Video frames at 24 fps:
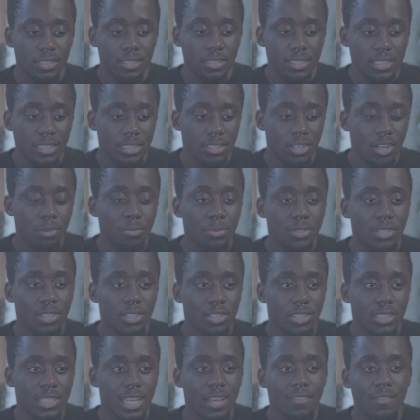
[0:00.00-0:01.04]
These couple
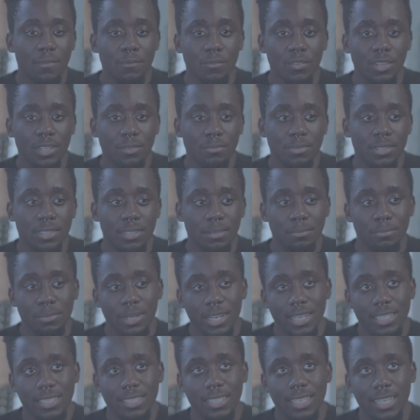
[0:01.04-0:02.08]
years haven't really been the
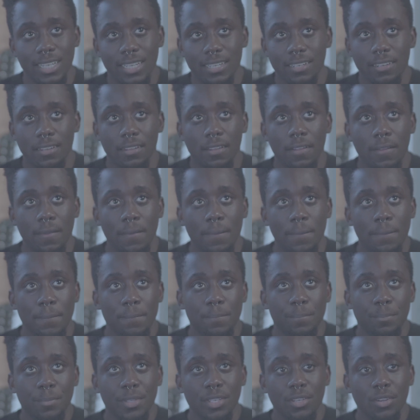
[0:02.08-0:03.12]
best, and
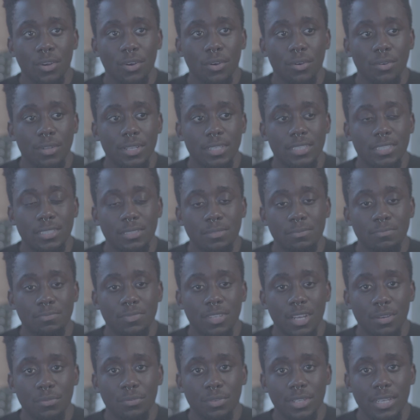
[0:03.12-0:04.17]
you know, it's
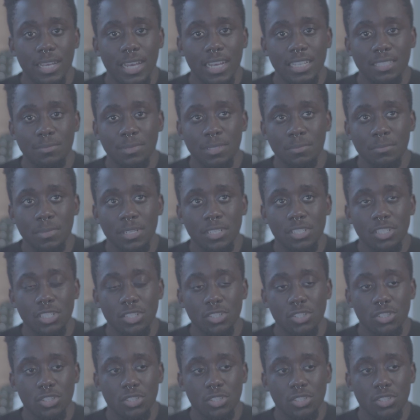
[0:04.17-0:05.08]
definitely has been mentally